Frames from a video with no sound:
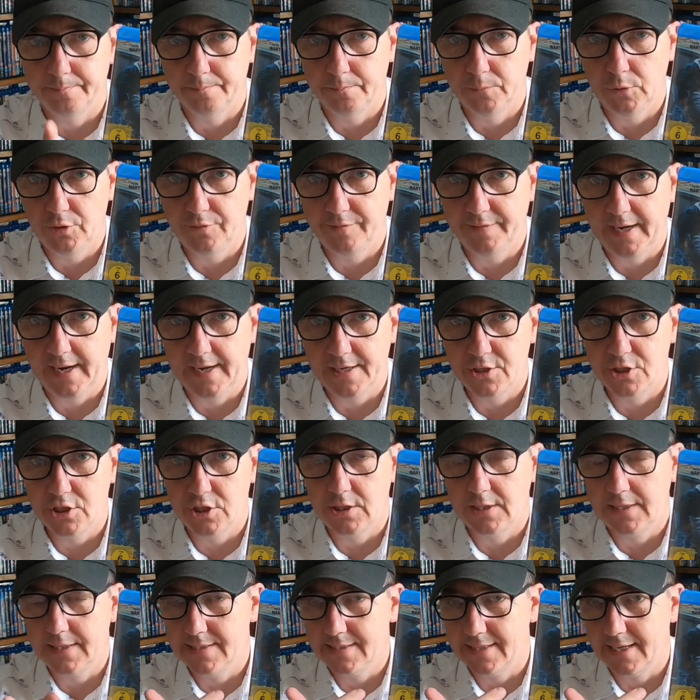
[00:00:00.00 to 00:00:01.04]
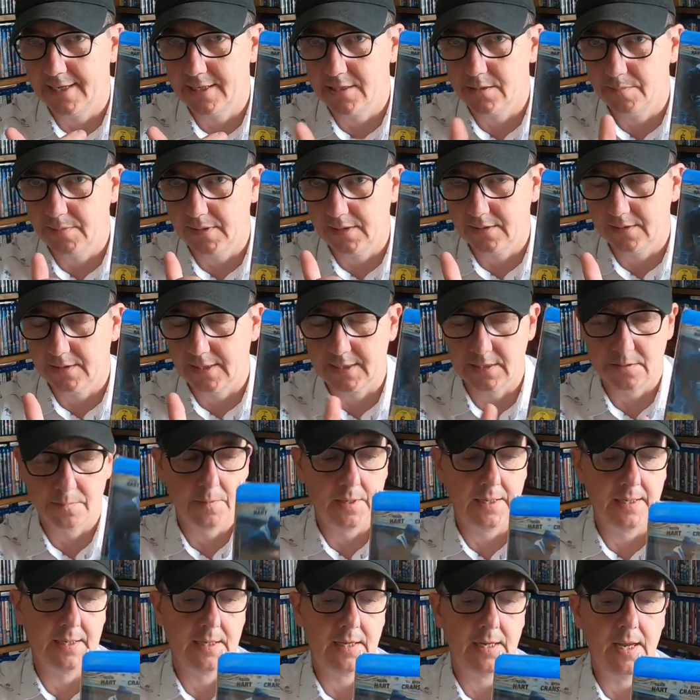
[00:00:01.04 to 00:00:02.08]
Movie Edge. He sent it to me, thanks,
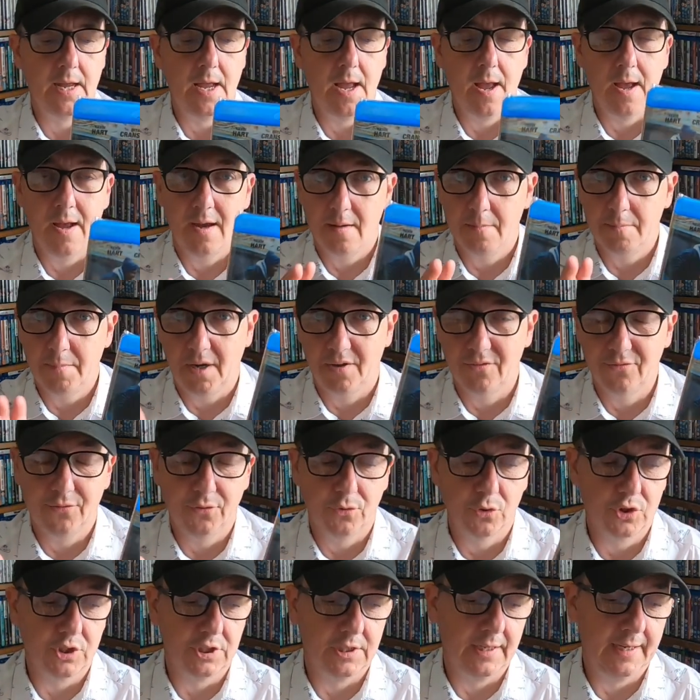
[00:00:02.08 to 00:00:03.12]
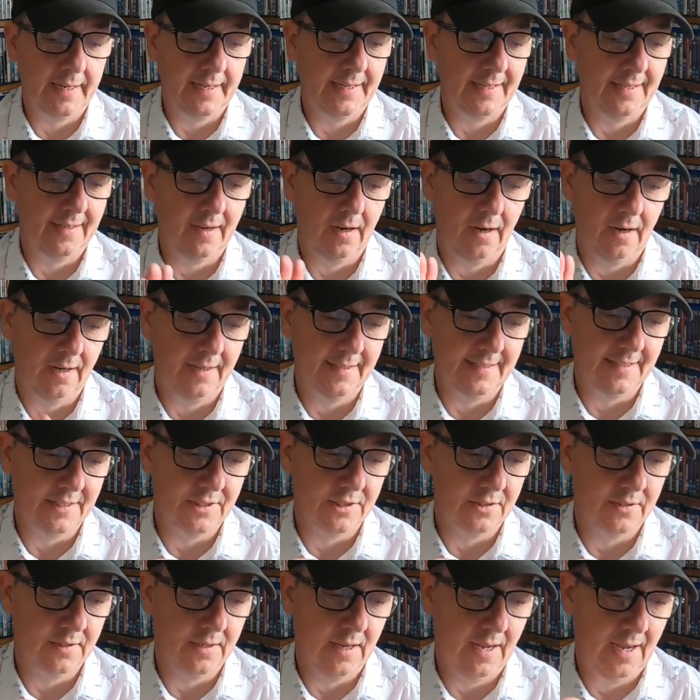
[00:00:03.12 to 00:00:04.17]
Mike. But unfortunately, I
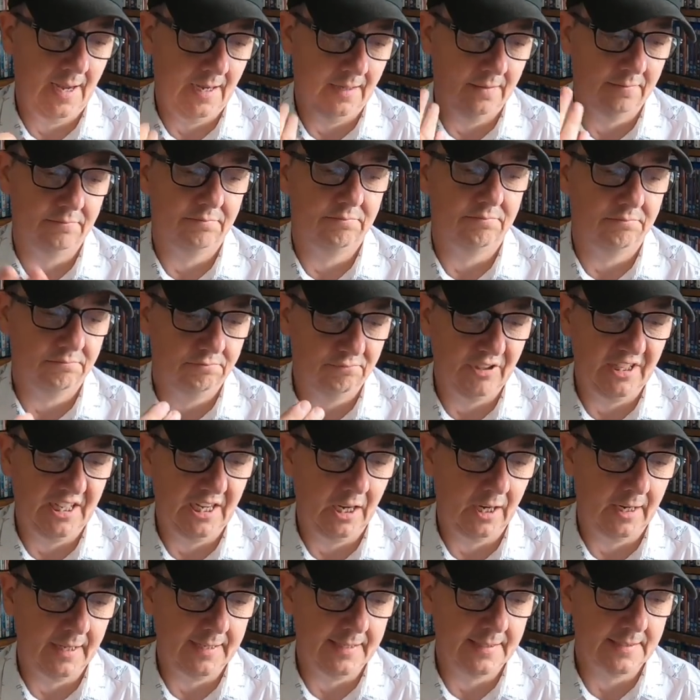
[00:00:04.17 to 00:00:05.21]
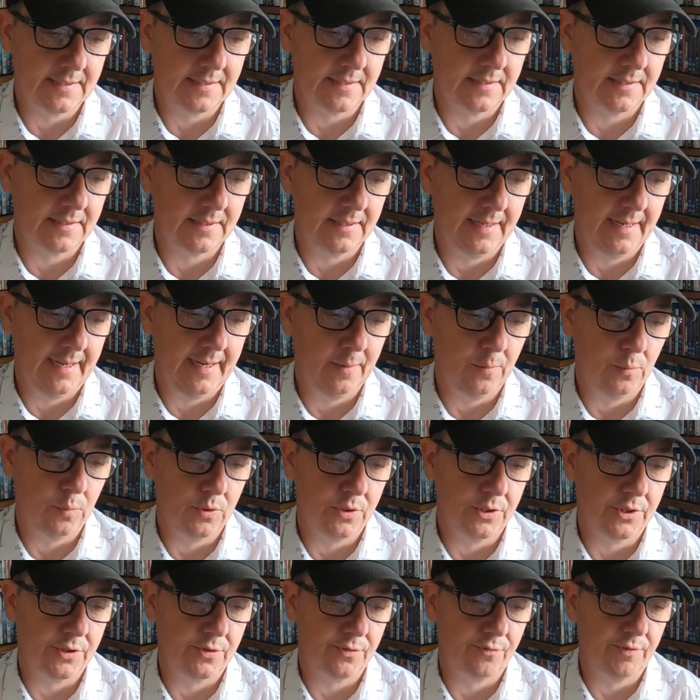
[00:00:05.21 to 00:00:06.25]
didn't realise it
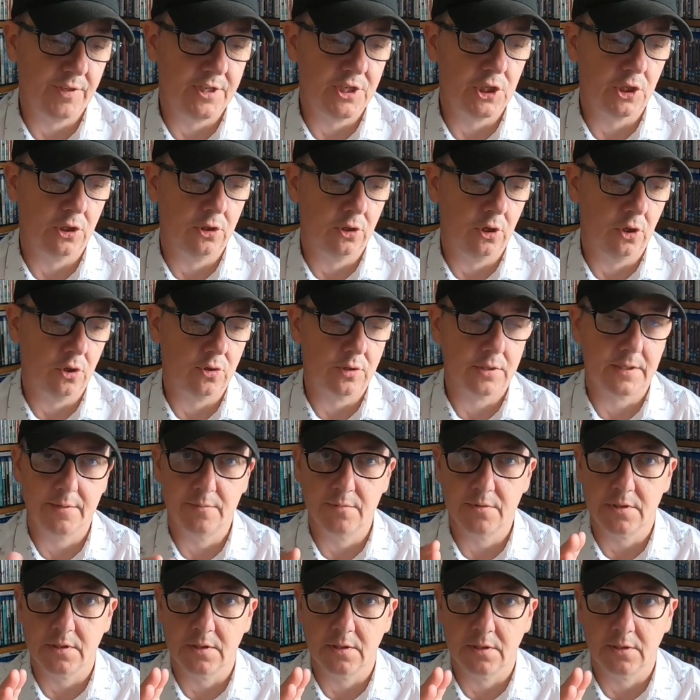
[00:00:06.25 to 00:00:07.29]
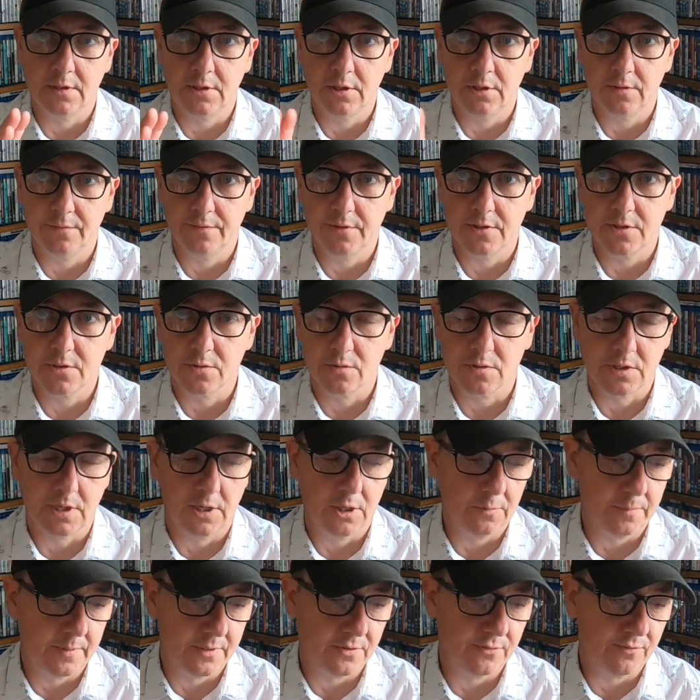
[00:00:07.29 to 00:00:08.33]
was region locked. It was a universal
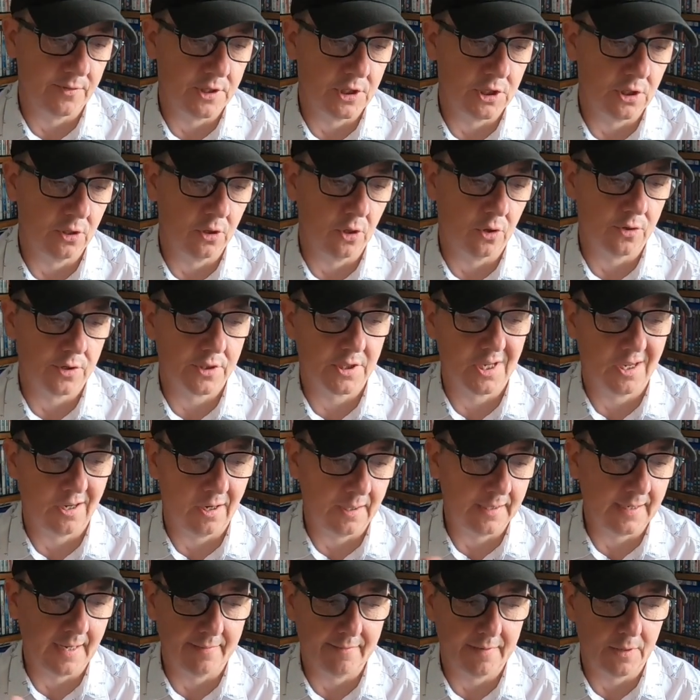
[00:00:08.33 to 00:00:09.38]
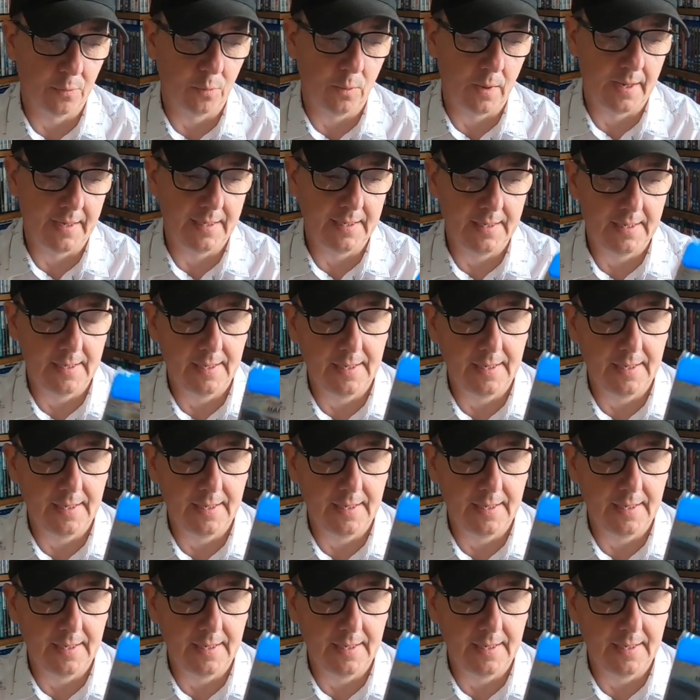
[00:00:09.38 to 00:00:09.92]
title, but it was region locked, so I gave it away.